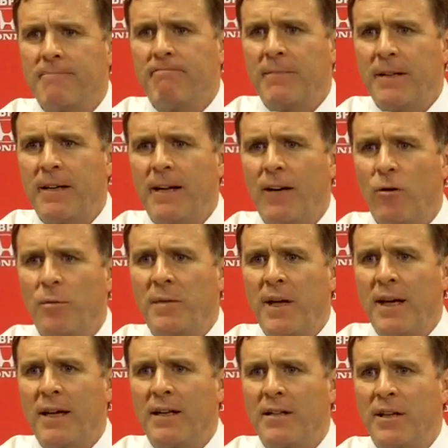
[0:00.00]
And I hope
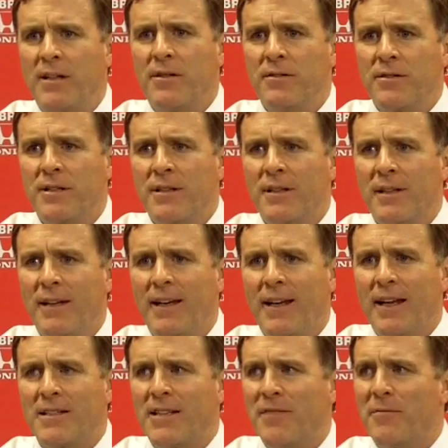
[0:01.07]
that continues and he
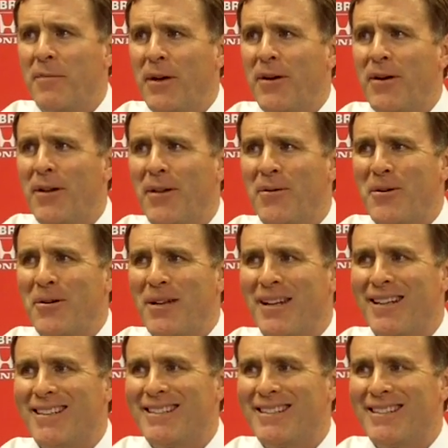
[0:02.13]
gets even better on the road.